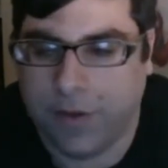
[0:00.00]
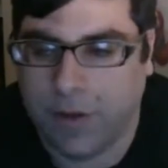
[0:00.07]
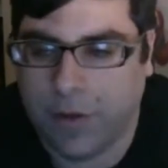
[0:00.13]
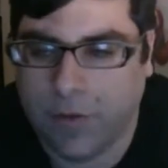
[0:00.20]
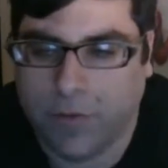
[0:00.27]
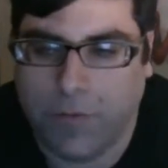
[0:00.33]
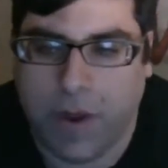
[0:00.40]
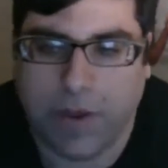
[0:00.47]

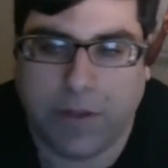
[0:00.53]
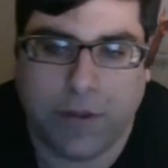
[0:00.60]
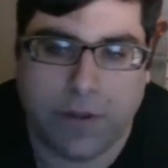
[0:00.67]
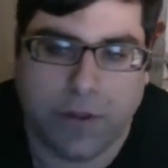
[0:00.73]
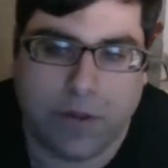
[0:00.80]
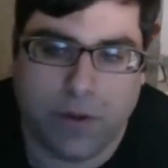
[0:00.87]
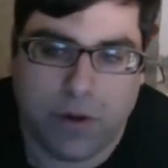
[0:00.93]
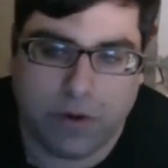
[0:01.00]
rising
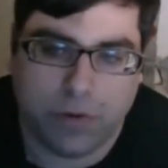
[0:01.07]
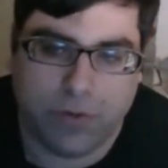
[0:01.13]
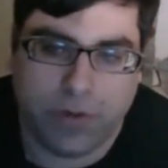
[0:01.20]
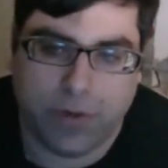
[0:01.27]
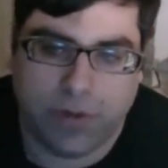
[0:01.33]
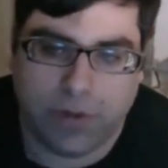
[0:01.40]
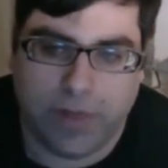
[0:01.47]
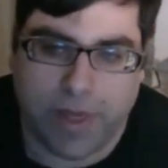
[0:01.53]
star during the
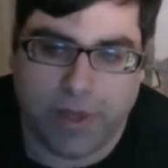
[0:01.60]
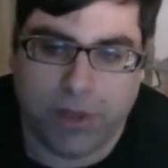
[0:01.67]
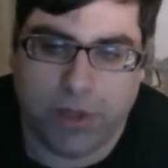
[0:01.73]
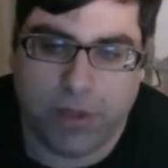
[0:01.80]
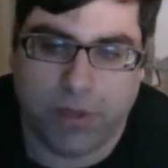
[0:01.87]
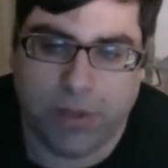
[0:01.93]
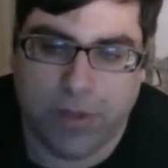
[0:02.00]
election